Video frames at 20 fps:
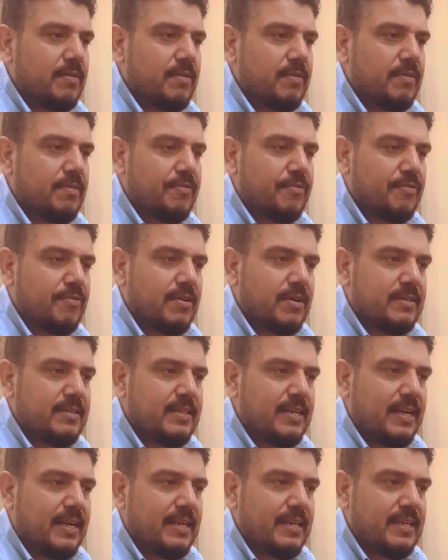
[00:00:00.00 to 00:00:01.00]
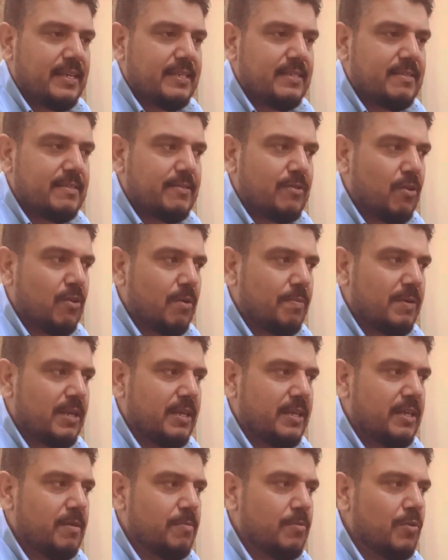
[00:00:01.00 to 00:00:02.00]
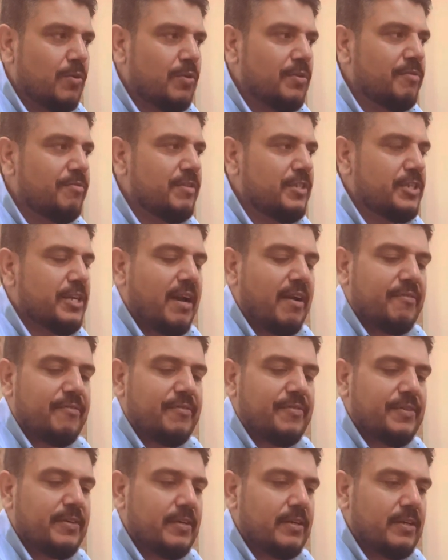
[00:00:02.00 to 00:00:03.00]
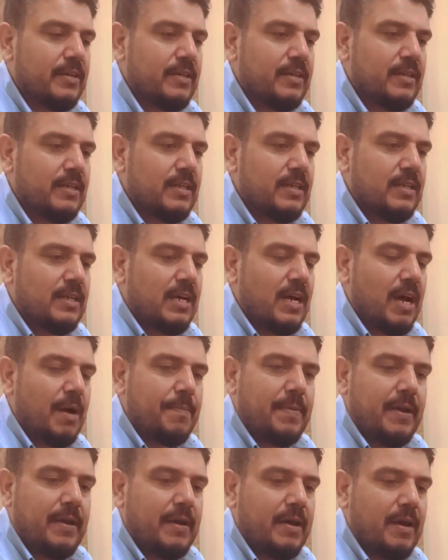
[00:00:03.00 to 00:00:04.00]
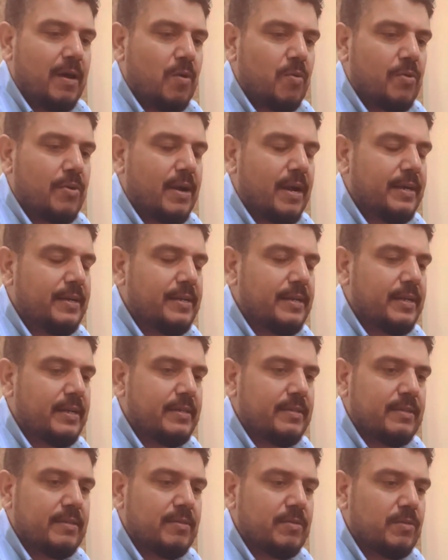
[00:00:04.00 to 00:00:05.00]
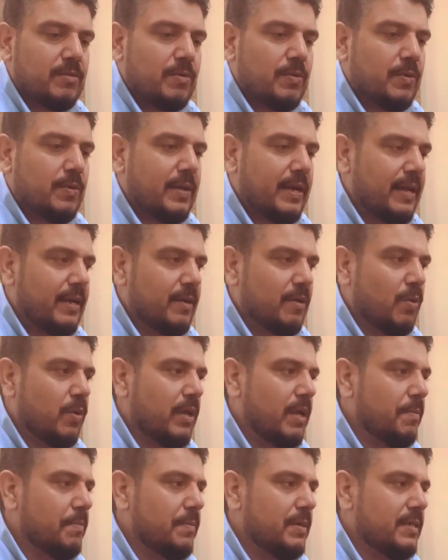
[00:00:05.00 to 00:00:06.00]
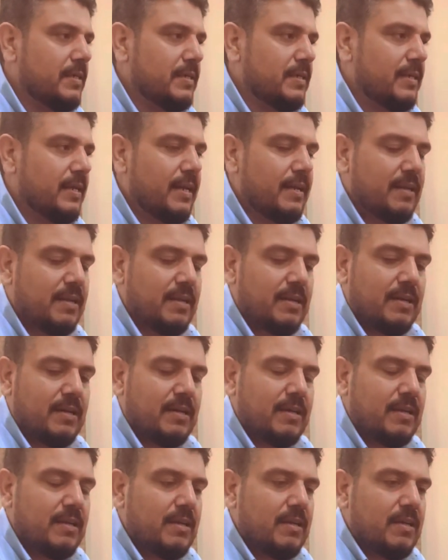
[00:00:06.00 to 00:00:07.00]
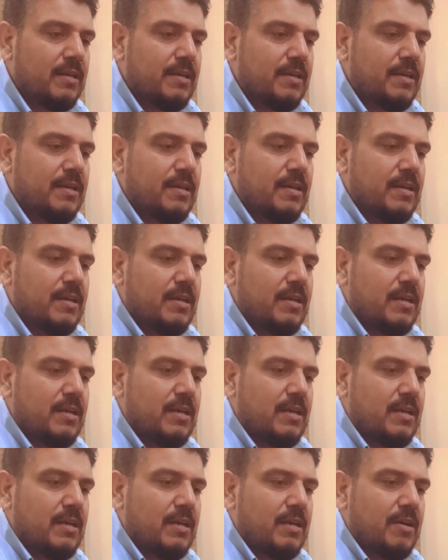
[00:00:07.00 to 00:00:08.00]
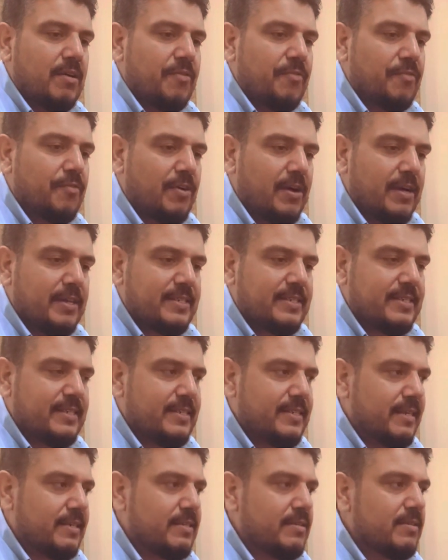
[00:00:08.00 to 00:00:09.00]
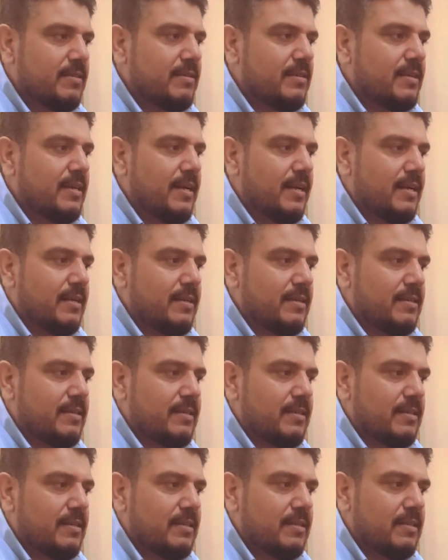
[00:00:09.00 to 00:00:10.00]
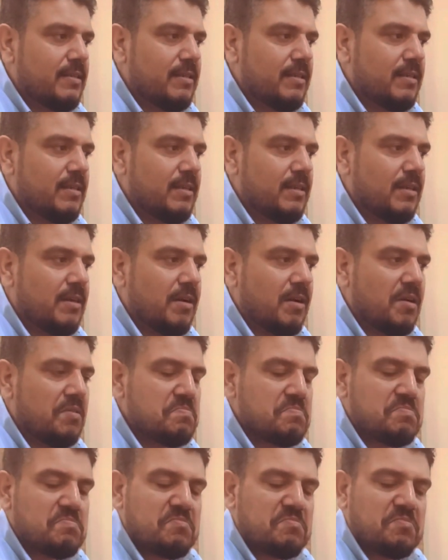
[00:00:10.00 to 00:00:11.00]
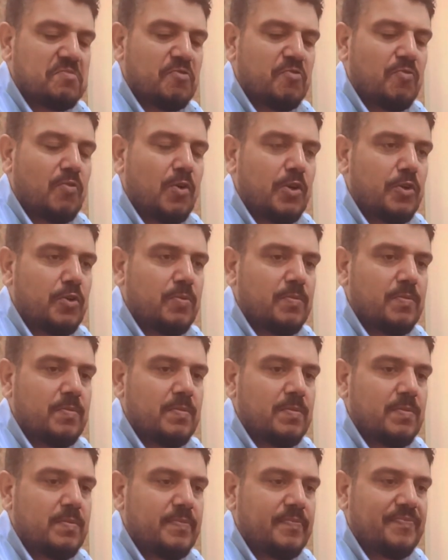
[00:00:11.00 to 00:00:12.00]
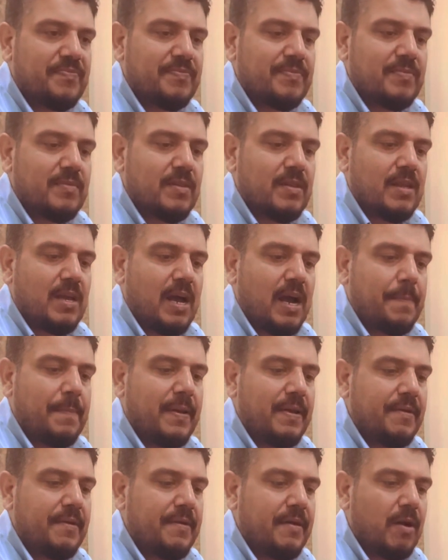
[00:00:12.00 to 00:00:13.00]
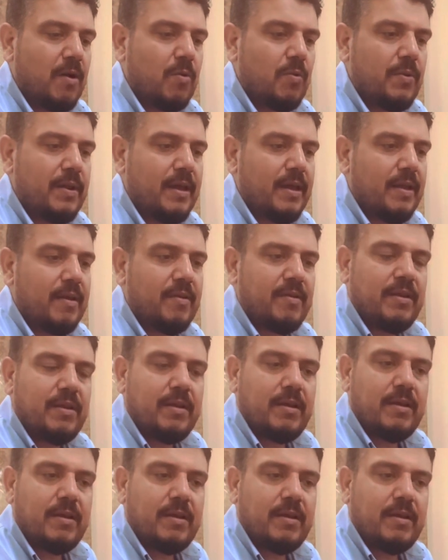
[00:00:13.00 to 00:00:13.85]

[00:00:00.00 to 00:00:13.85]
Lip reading: Front side it's normal keyboard which have up and down, right and low and OK button, and voice detector, and volume up and down, and